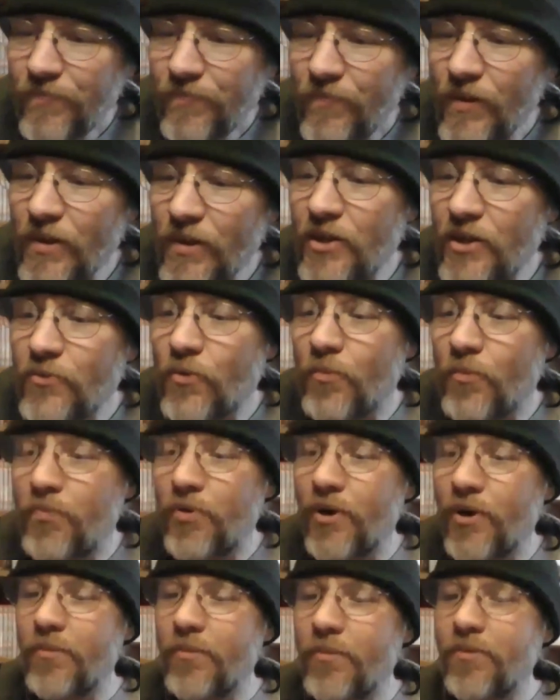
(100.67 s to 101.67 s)
These were
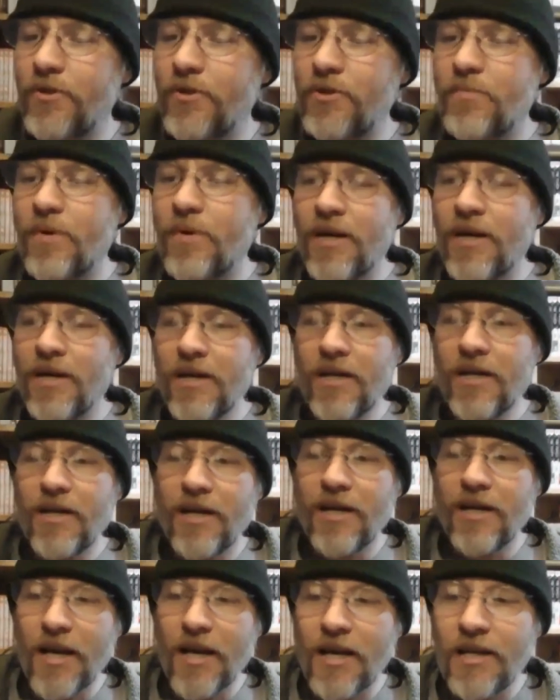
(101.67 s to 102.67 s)
published by
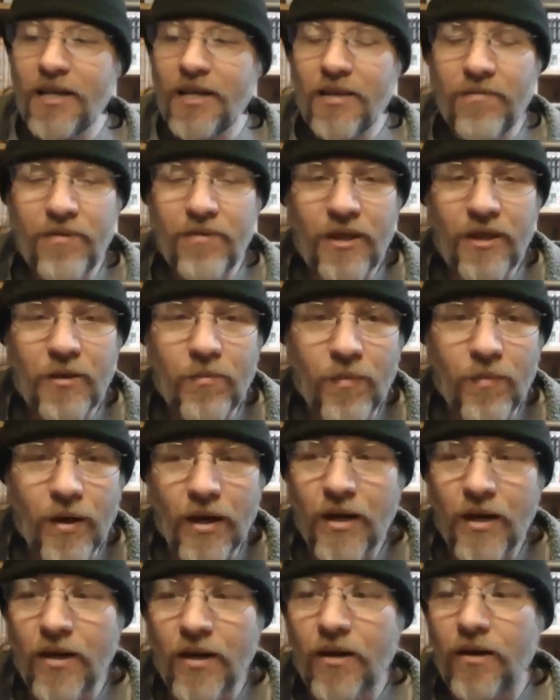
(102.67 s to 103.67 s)
ADV
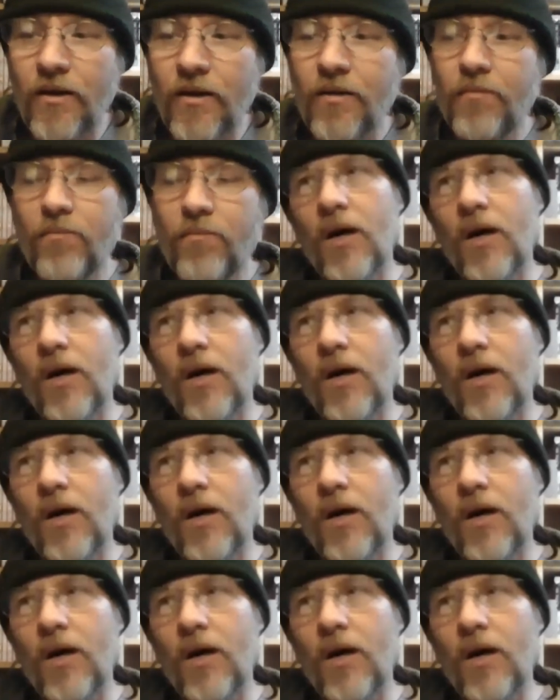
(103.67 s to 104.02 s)
Manga.